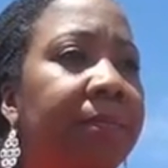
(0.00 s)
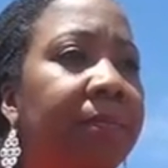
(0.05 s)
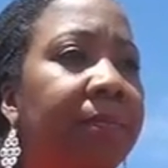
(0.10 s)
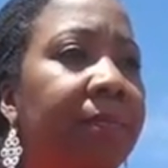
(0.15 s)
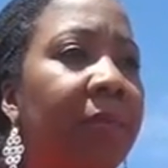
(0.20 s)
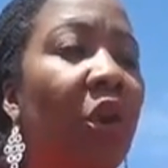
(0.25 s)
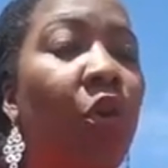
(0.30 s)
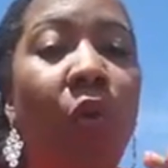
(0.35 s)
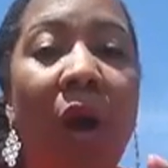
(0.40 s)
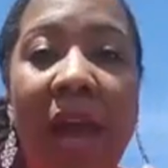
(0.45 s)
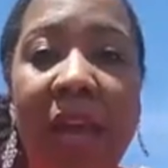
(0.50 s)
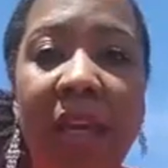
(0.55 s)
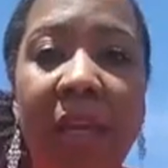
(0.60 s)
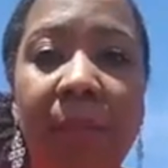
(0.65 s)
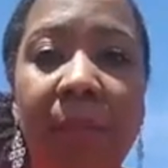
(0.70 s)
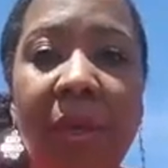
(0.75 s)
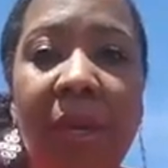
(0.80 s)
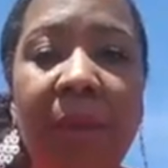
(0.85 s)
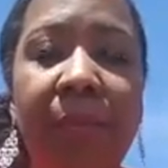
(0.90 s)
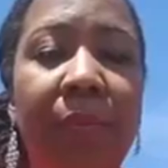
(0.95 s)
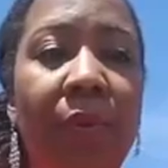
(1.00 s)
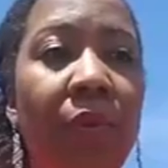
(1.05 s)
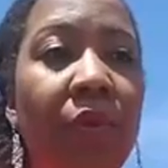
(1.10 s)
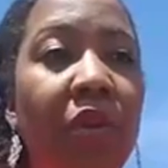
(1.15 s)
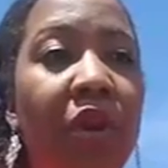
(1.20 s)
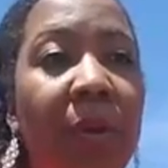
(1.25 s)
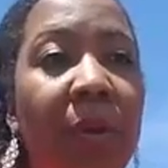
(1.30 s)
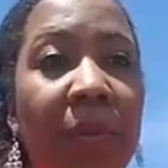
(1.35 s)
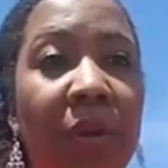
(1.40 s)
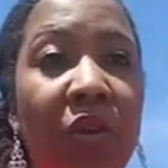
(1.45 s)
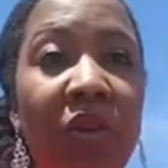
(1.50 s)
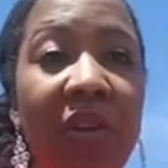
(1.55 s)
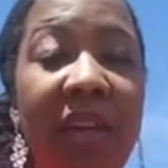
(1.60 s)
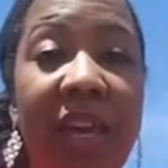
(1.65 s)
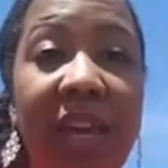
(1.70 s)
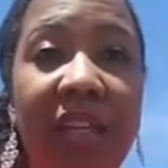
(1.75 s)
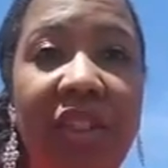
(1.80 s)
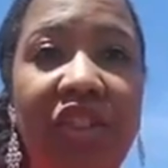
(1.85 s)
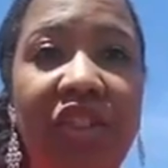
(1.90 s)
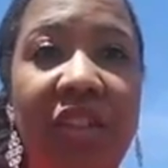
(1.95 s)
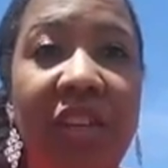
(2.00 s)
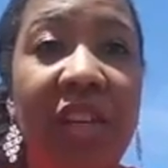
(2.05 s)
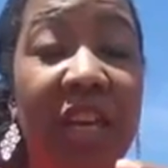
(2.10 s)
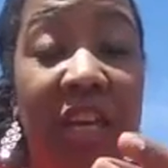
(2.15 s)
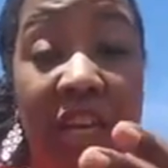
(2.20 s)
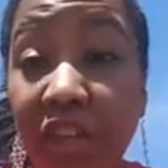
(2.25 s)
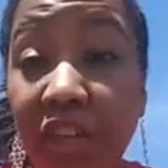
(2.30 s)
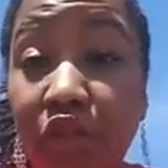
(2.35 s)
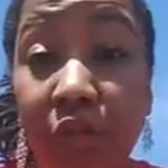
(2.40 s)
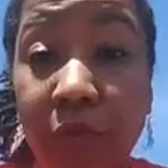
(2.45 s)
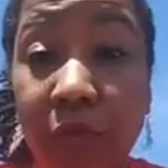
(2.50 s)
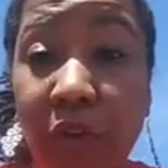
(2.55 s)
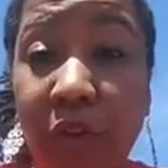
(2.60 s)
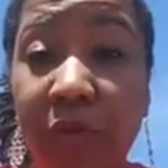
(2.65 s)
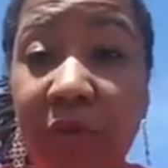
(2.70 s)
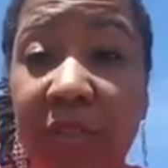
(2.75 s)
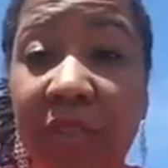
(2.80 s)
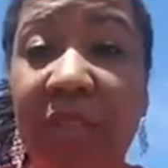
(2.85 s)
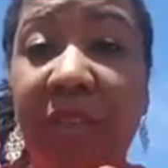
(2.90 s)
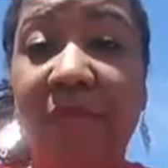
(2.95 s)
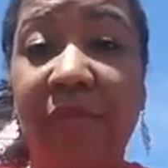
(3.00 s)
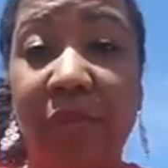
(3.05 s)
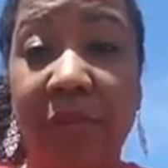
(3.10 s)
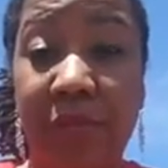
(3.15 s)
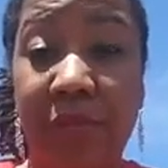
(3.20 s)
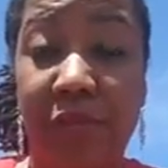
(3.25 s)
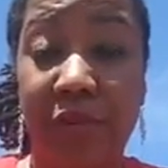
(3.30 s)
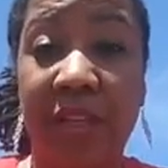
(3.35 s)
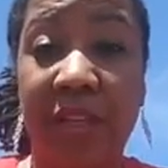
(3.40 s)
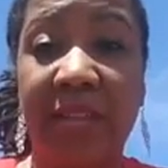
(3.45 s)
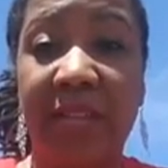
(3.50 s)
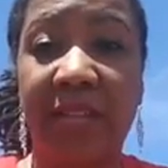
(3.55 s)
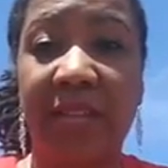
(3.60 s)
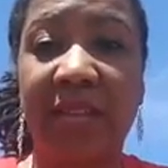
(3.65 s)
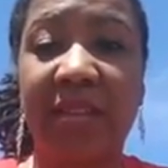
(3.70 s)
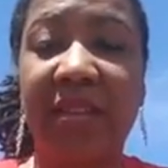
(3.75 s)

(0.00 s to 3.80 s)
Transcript: quiet people, communication, and introverts, and for instance,